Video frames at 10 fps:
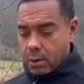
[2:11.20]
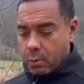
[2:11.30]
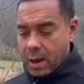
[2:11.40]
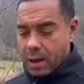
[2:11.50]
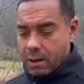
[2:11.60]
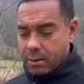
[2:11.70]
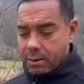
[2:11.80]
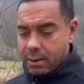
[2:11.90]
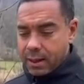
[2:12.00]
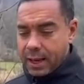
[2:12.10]
Well,
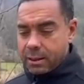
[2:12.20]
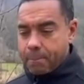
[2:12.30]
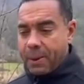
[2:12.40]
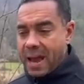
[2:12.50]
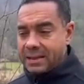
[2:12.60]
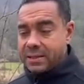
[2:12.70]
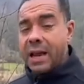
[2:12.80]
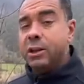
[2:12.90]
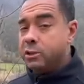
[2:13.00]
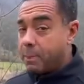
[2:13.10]
in the past, I
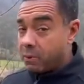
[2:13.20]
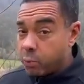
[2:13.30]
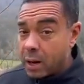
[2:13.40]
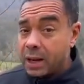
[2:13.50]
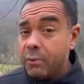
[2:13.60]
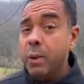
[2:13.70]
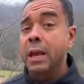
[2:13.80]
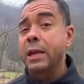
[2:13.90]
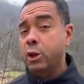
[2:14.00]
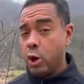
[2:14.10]
used to be really,
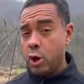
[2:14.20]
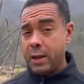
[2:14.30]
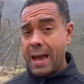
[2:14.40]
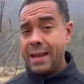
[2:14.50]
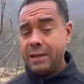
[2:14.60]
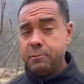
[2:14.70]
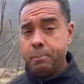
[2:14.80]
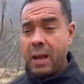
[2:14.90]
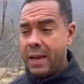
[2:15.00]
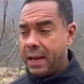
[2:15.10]
really good at
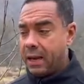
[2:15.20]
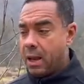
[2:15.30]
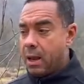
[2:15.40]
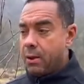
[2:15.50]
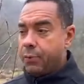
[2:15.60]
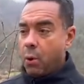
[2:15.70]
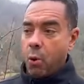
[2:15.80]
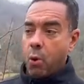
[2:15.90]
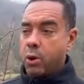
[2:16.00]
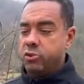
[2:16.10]
explaining the
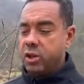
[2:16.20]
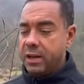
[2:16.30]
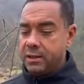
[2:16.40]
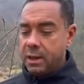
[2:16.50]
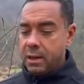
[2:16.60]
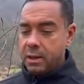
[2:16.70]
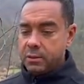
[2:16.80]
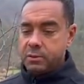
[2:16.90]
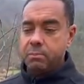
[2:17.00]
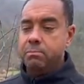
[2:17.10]
origin,
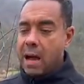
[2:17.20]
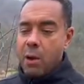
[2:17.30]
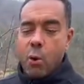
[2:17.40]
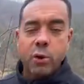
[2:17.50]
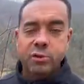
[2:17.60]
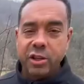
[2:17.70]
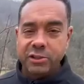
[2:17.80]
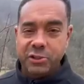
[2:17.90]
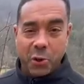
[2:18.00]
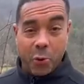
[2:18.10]
my origin
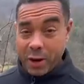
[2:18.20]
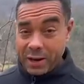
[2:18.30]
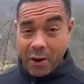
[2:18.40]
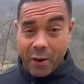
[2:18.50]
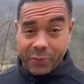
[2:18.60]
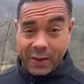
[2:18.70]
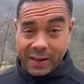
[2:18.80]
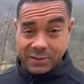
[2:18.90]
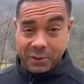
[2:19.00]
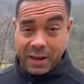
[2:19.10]
story in all
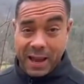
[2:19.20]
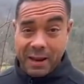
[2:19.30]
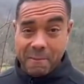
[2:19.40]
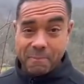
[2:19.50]
things, okay?